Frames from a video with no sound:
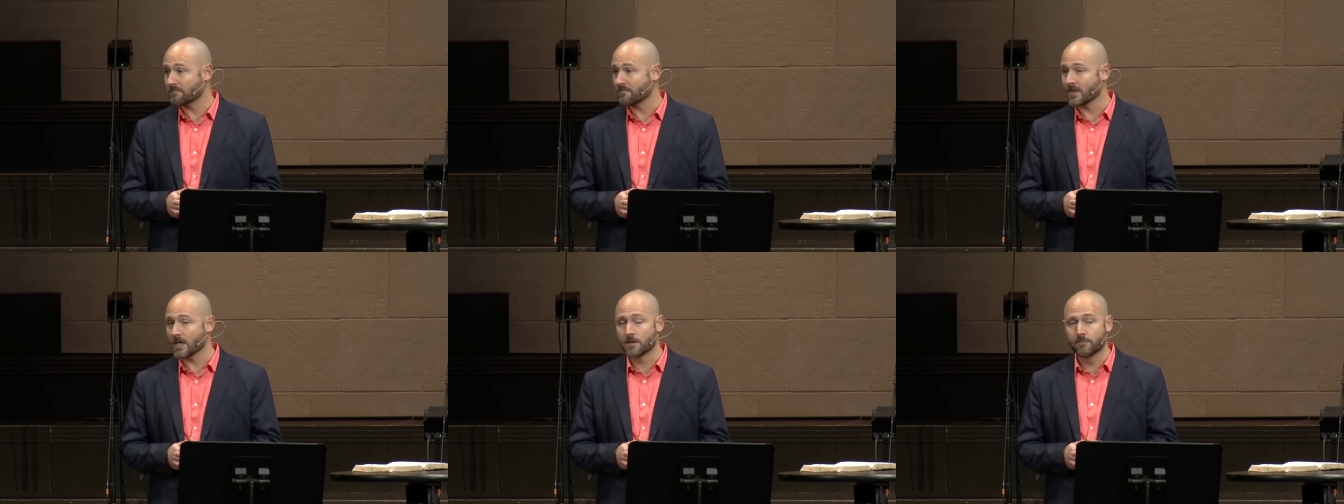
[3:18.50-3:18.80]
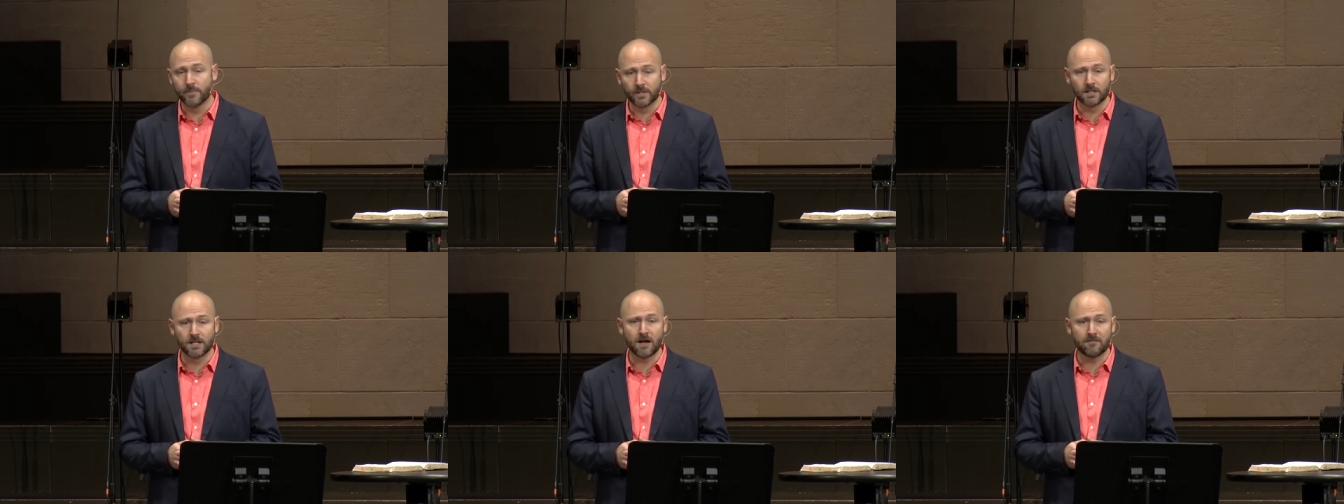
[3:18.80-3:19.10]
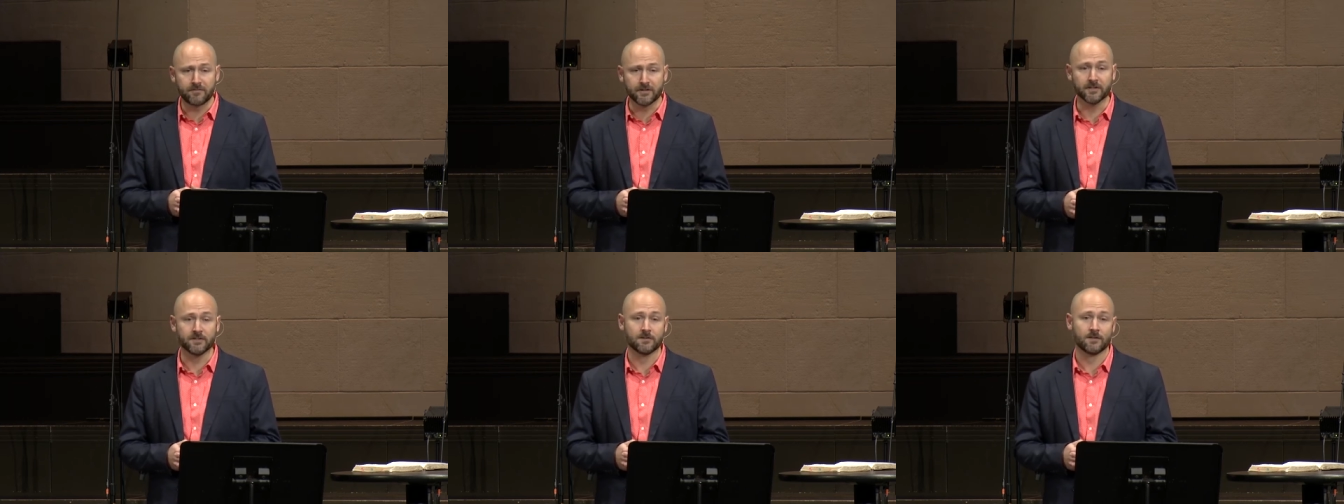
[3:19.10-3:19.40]

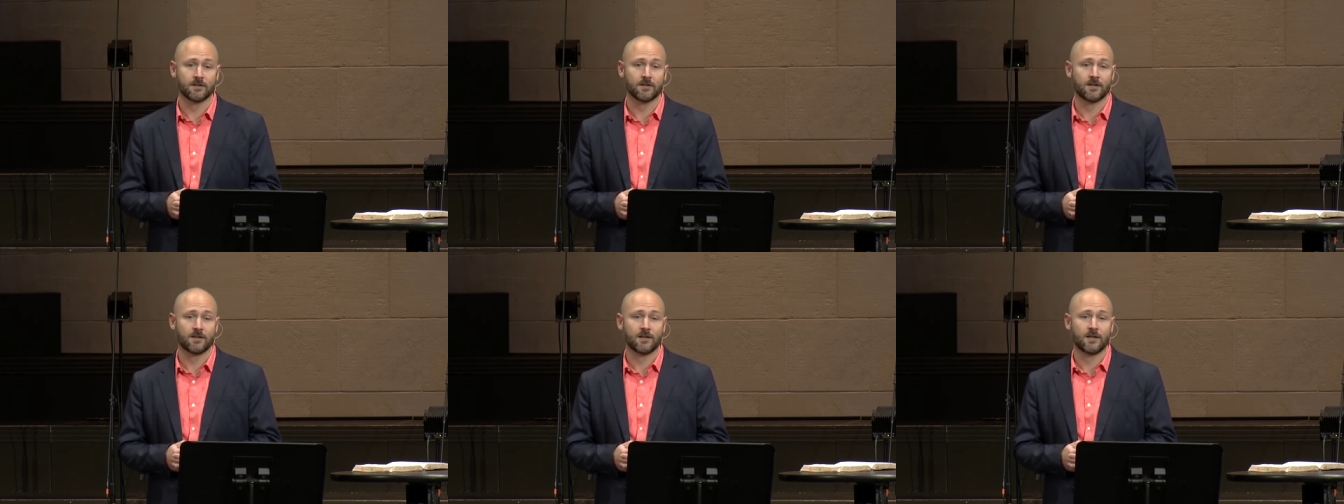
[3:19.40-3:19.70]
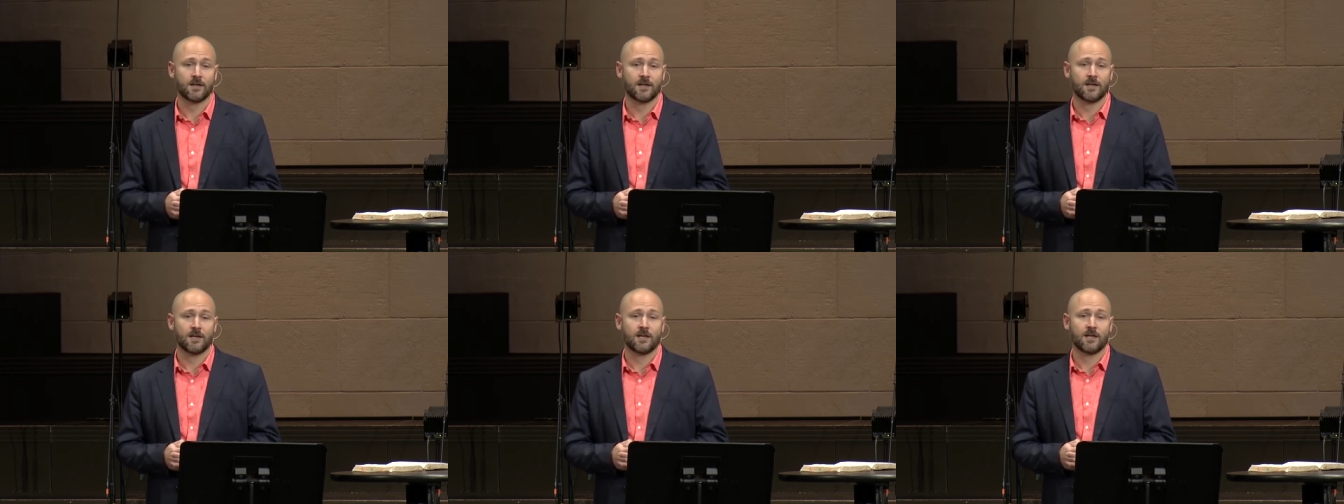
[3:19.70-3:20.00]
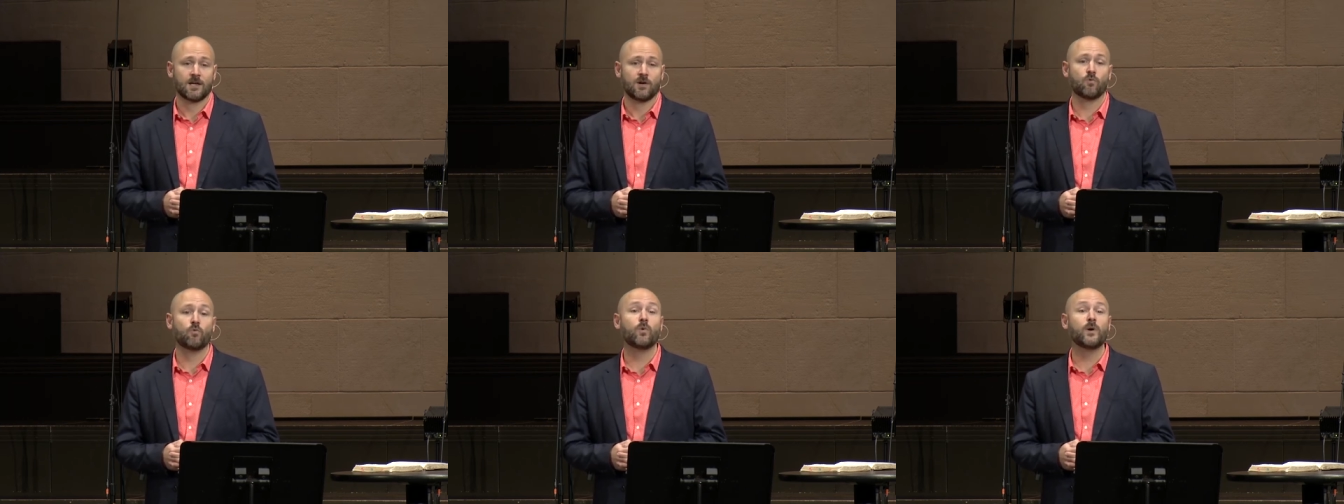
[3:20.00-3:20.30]
Beloved,
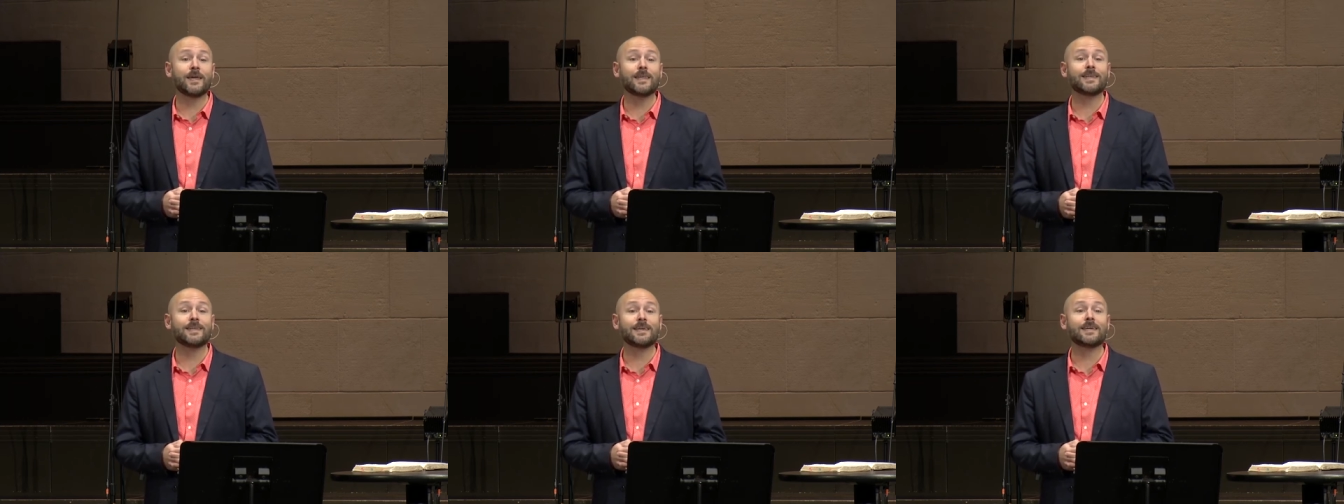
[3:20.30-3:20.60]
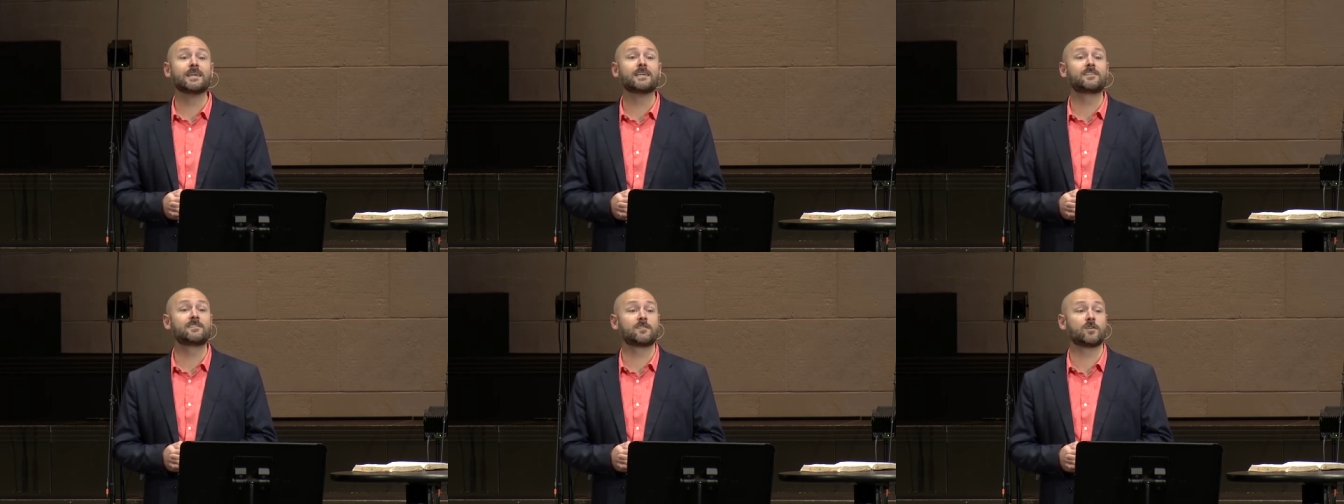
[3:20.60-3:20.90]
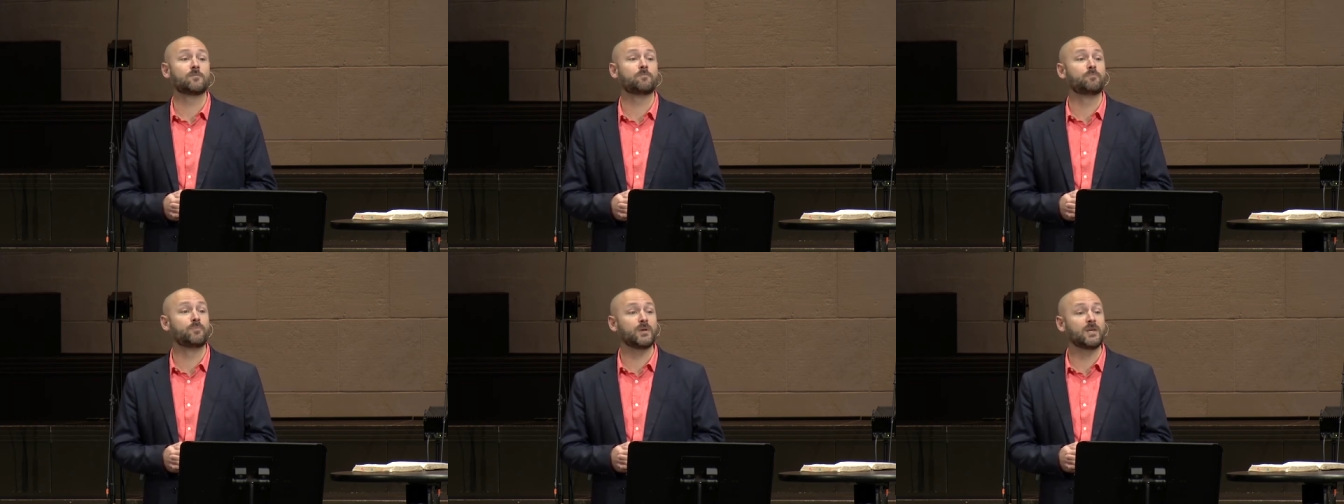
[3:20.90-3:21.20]
we need to
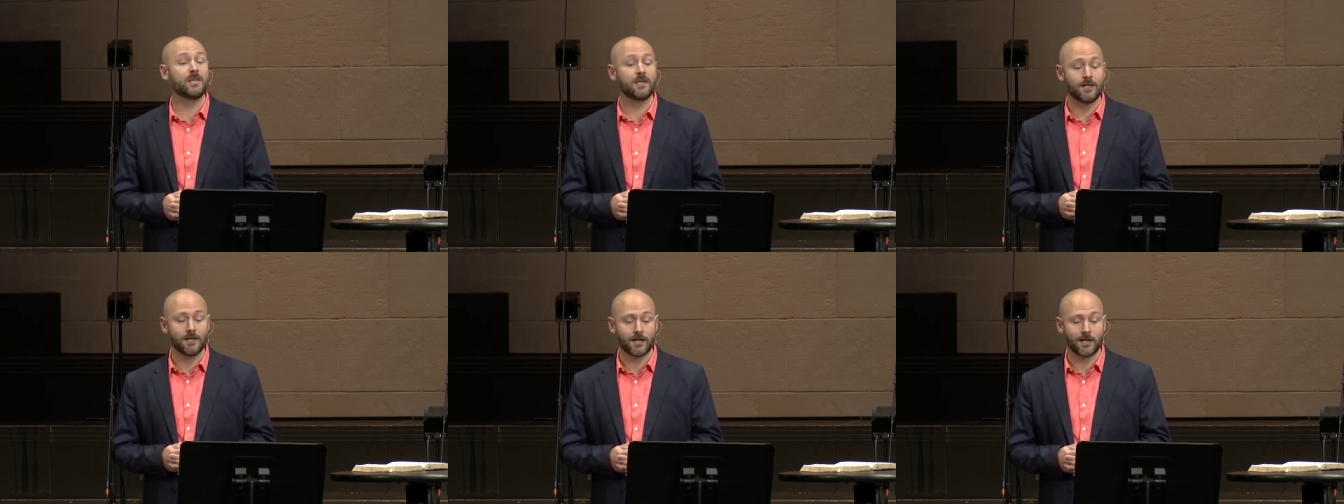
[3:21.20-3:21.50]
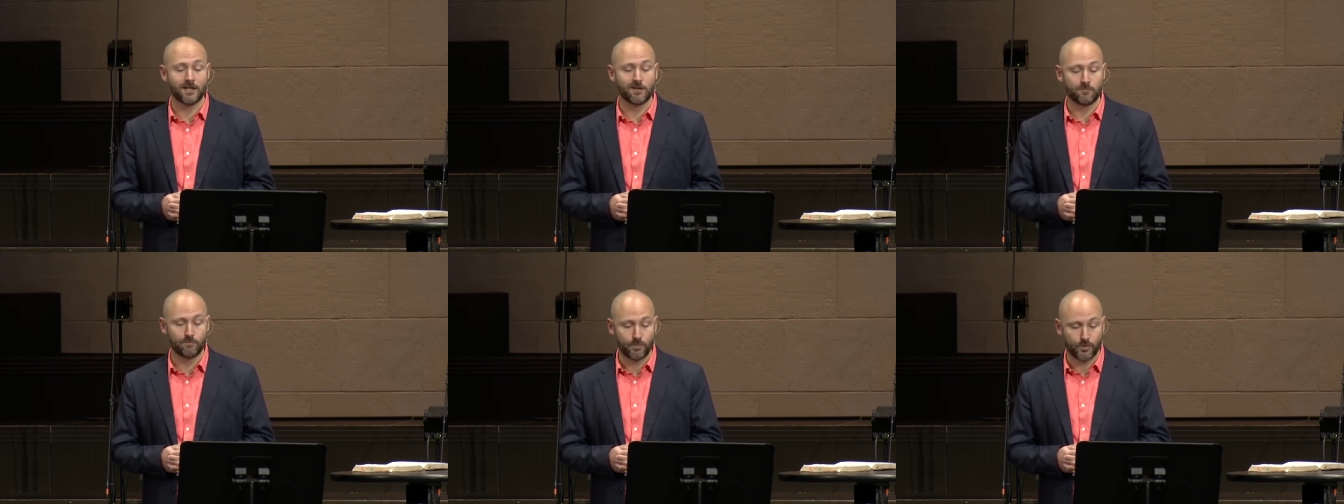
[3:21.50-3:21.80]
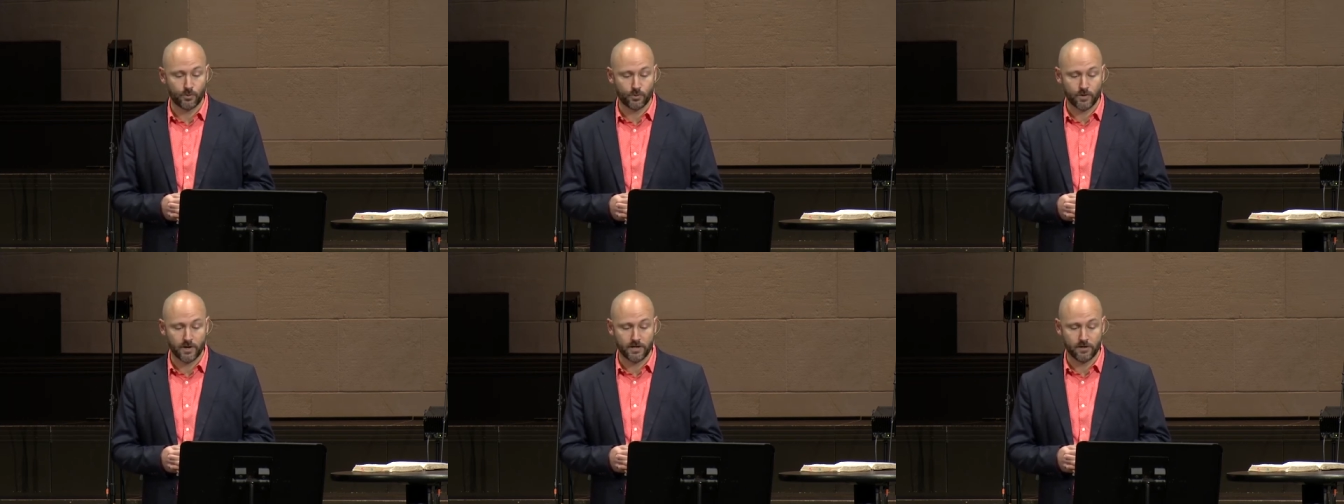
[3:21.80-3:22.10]
be in
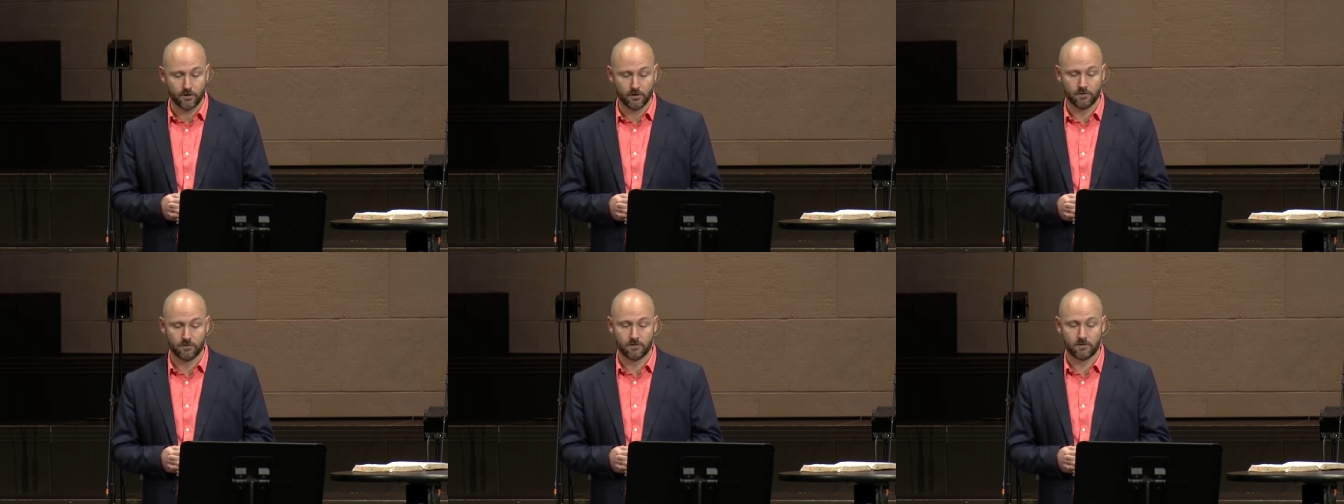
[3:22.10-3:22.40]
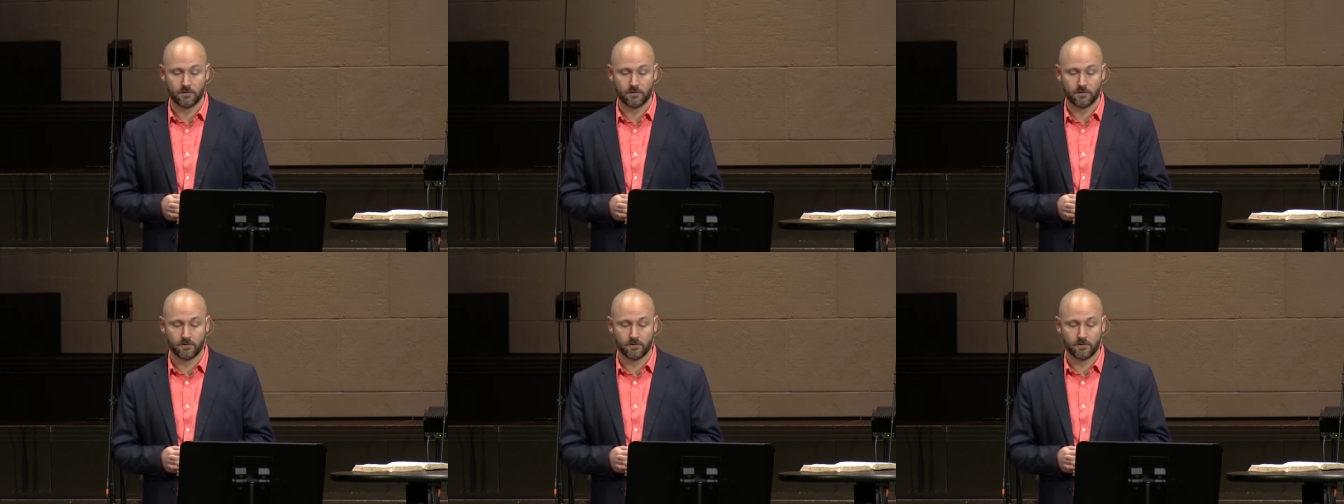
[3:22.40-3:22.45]
prayer,